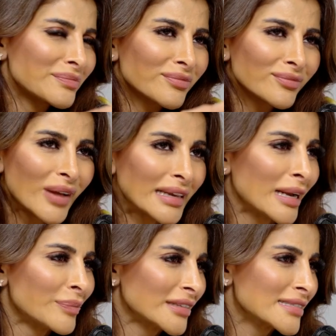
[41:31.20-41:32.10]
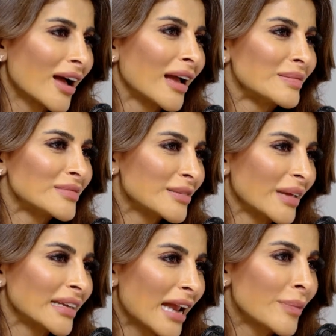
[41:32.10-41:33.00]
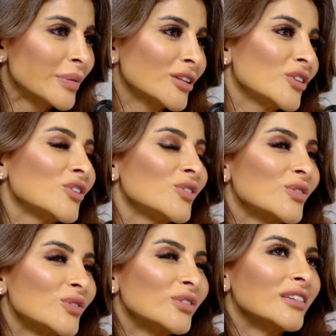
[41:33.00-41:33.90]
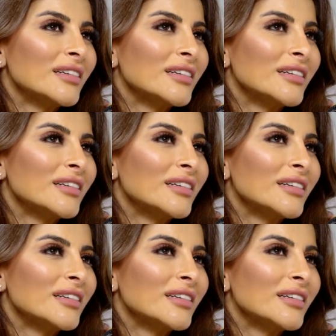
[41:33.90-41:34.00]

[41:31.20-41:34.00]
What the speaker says: waking up on time to make it happen, you